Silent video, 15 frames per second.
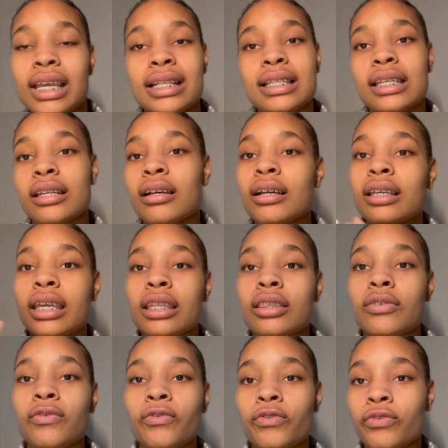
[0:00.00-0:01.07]
It didn't ungate
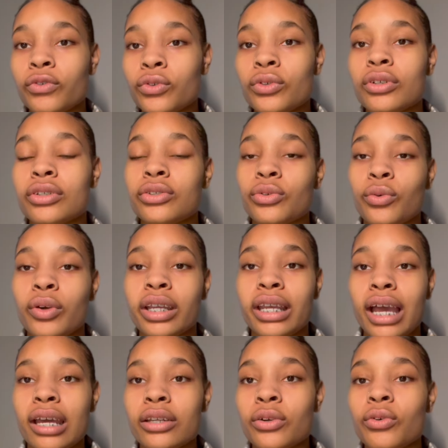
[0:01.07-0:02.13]
the full toy
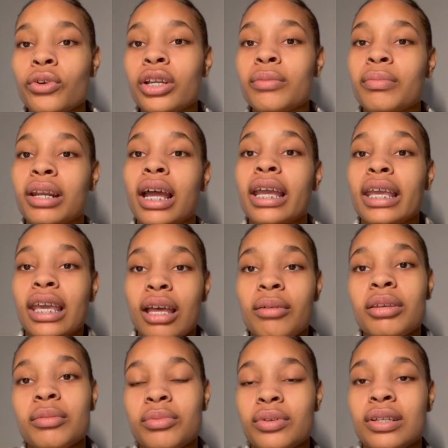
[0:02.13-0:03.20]
category, but I am
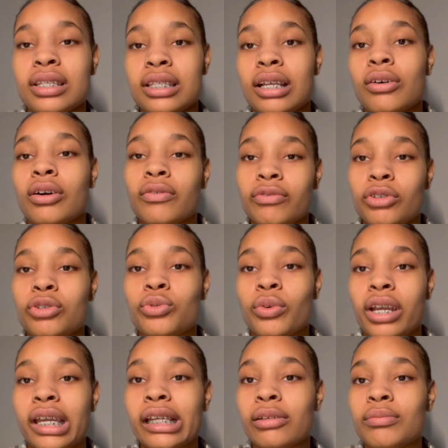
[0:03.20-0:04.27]
able to sell a few toy
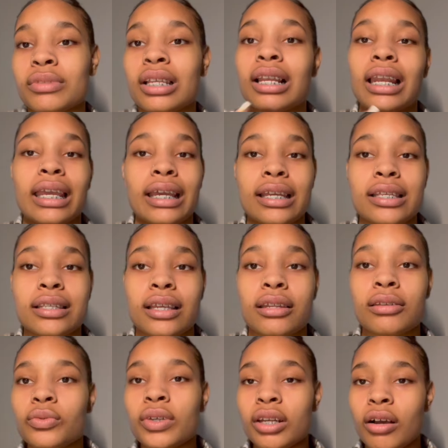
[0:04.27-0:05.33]
items, like I said.
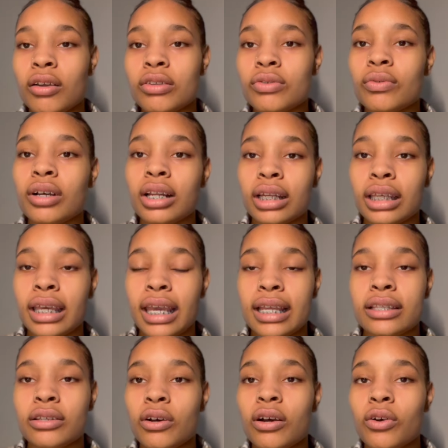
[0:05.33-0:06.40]
You can also
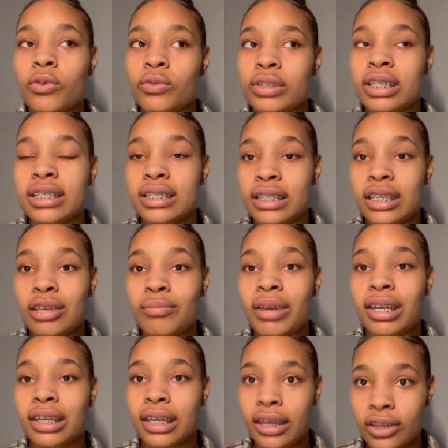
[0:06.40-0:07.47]
ungate OTC
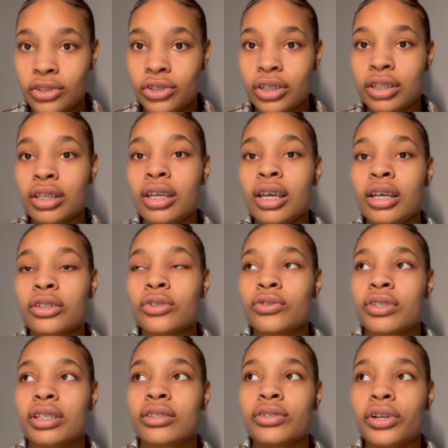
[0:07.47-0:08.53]
medication
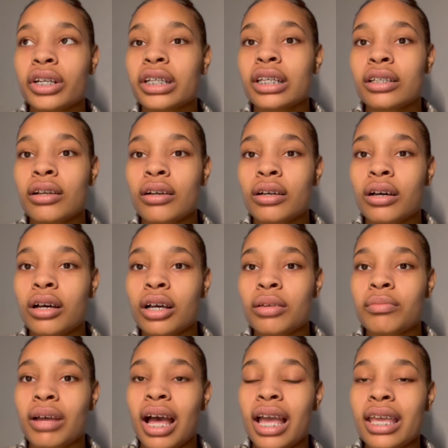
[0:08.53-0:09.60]
using
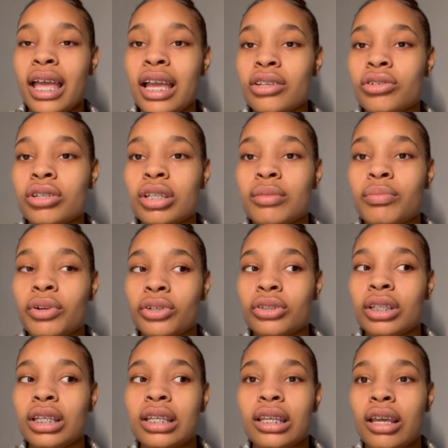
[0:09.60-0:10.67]
Target.com. I actually
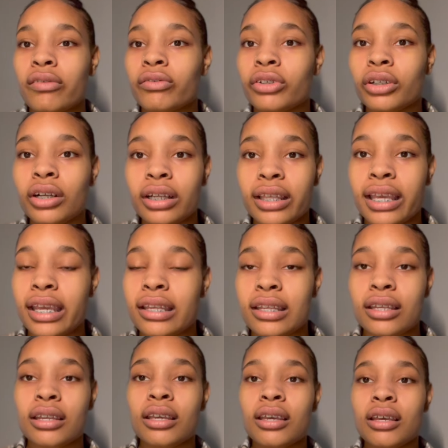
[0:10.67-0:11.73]
personally never ungated